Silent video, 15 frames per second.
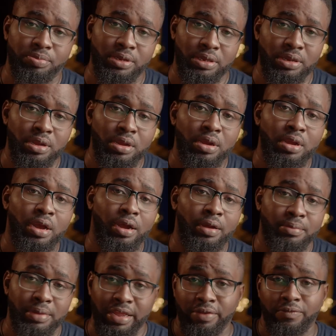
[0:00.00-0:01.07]
be
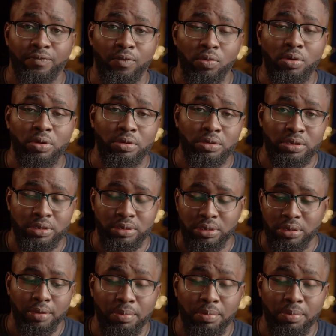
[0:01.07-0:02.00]
in focus.